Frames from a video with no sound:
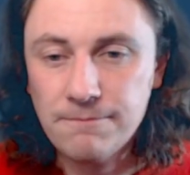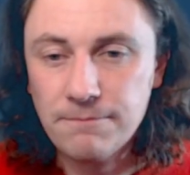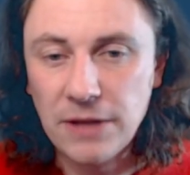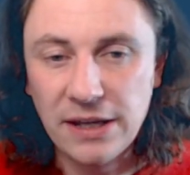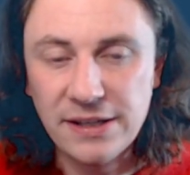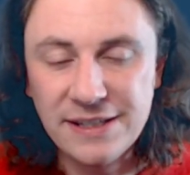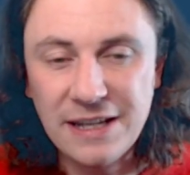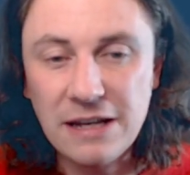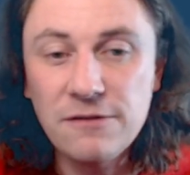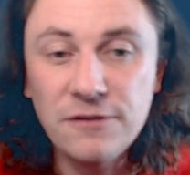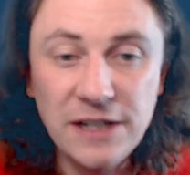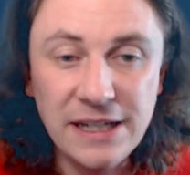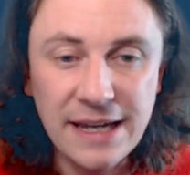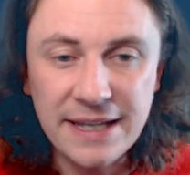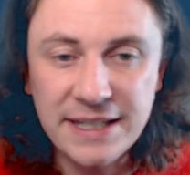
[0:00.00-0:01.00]
safety
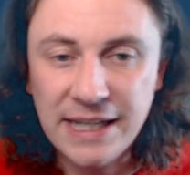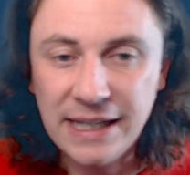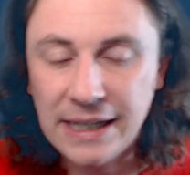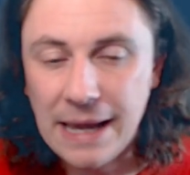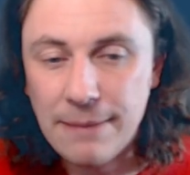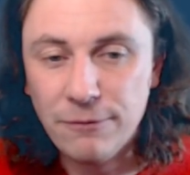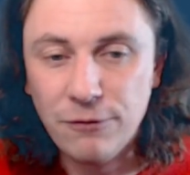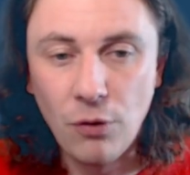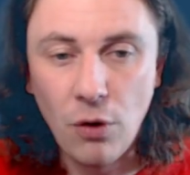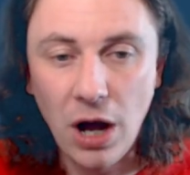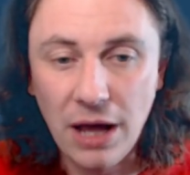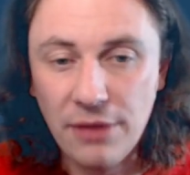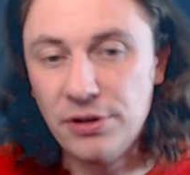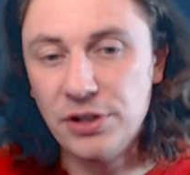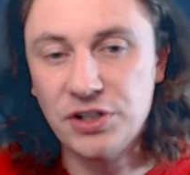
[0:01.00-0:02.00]
netting them for
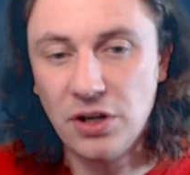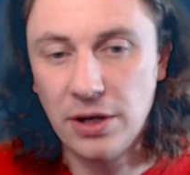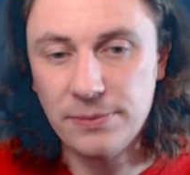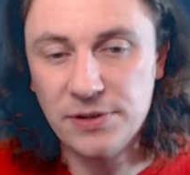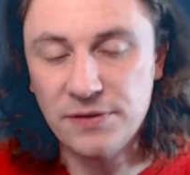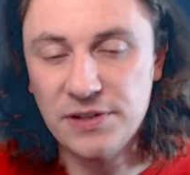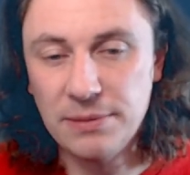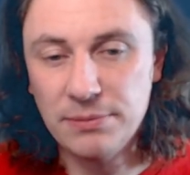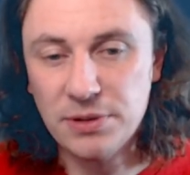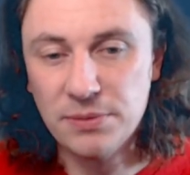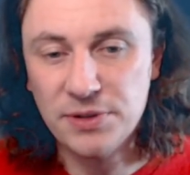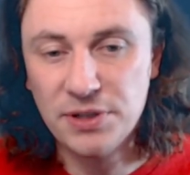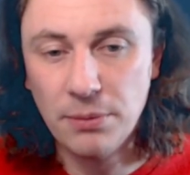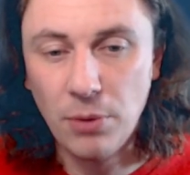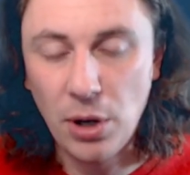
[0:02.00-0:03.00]
other types of symptoms
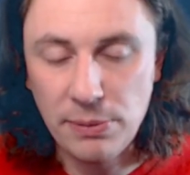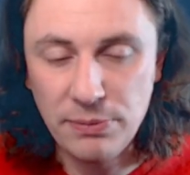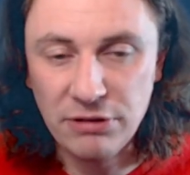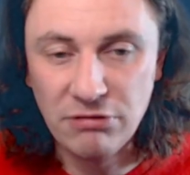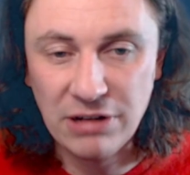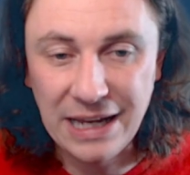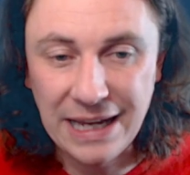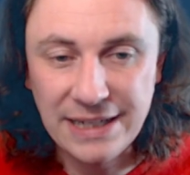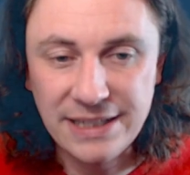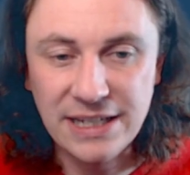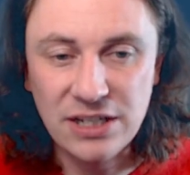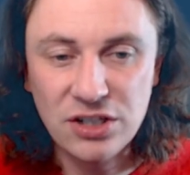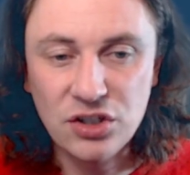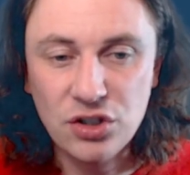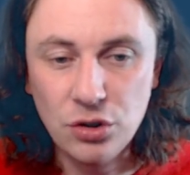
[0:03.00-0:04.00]
that might be related
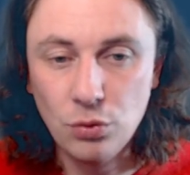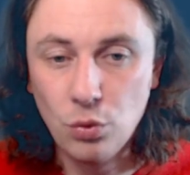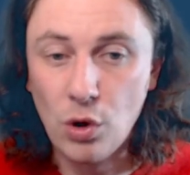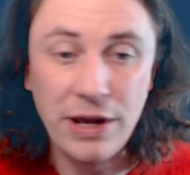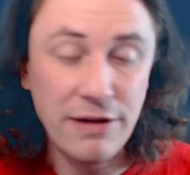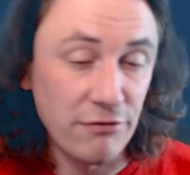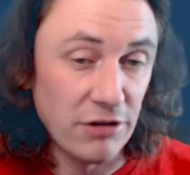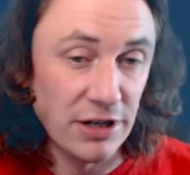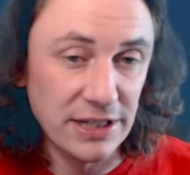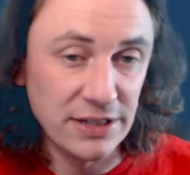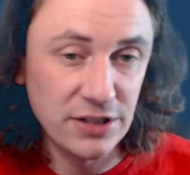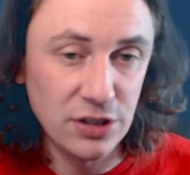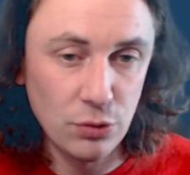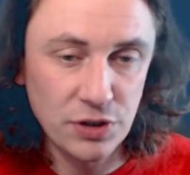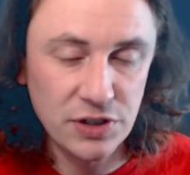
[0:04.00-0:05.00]
to whatever it is
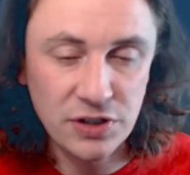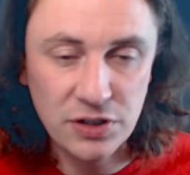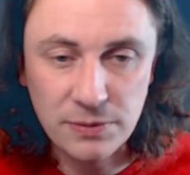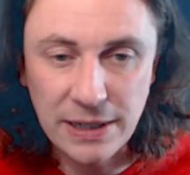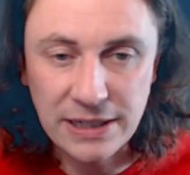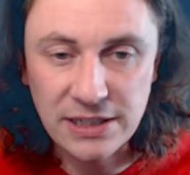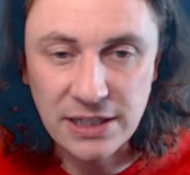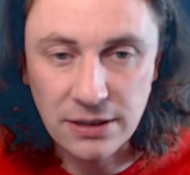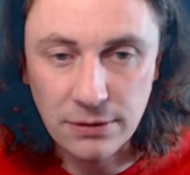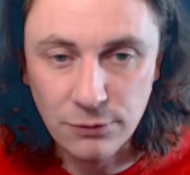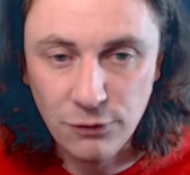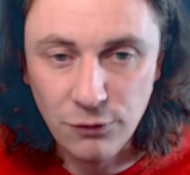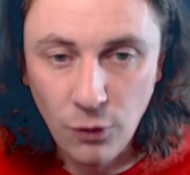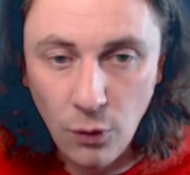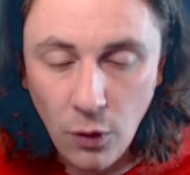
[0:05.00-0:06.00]
you were suspecting them
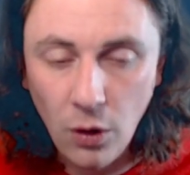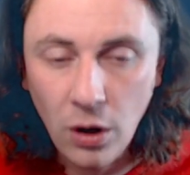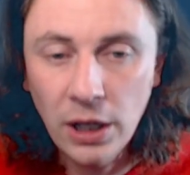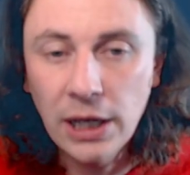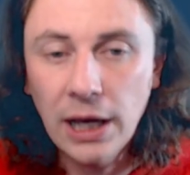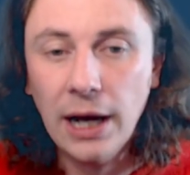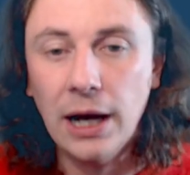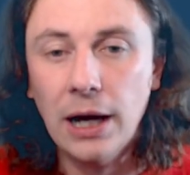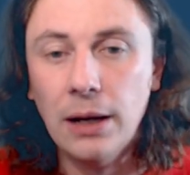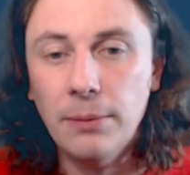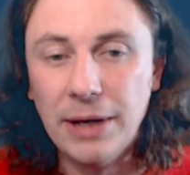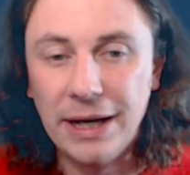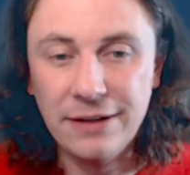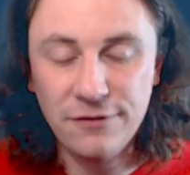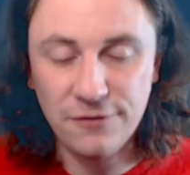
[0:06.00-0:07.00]
for.
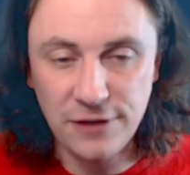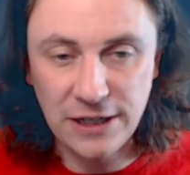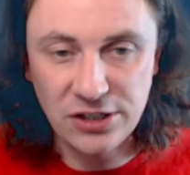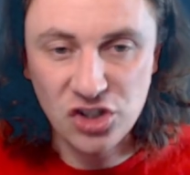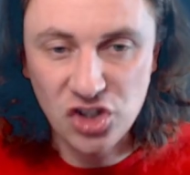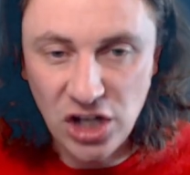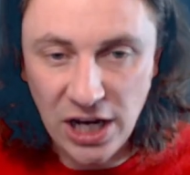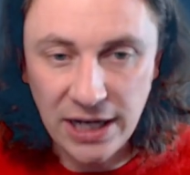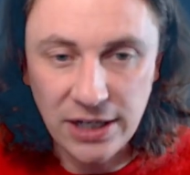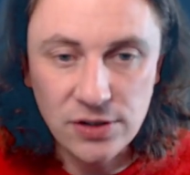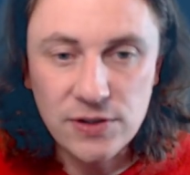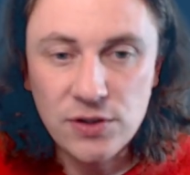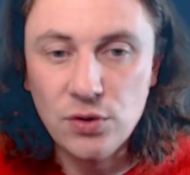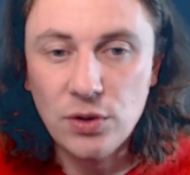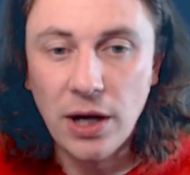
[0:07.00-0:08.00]
And if things change,
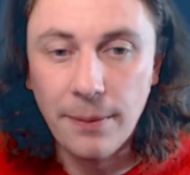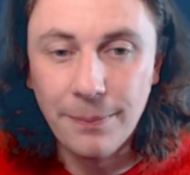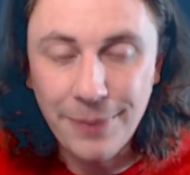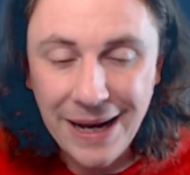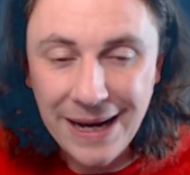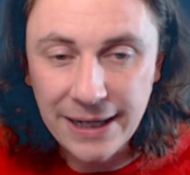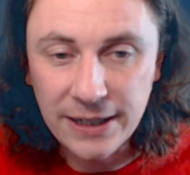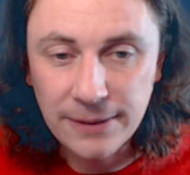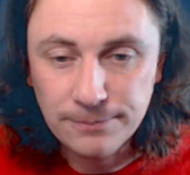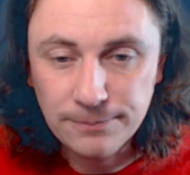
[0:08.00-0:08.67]
to come back.